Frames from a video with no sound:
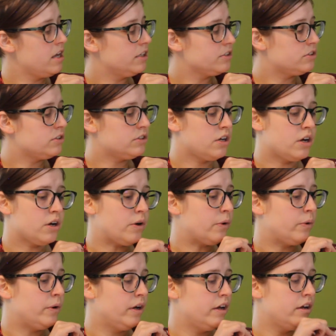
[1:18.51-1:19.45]

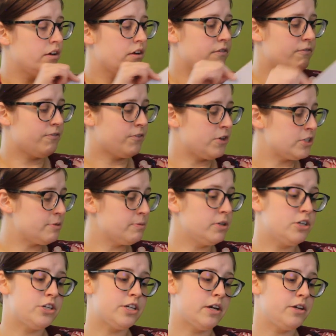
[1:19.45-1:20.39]
So first I'm
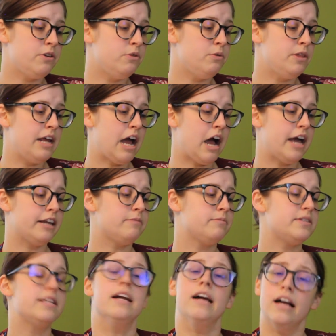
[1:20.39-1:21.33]
going to tell you the
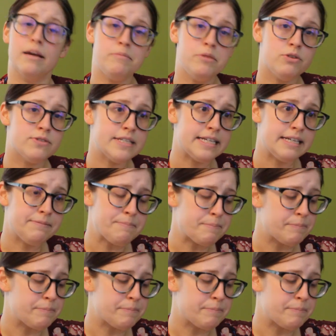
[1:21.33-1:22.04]
items that I'm using,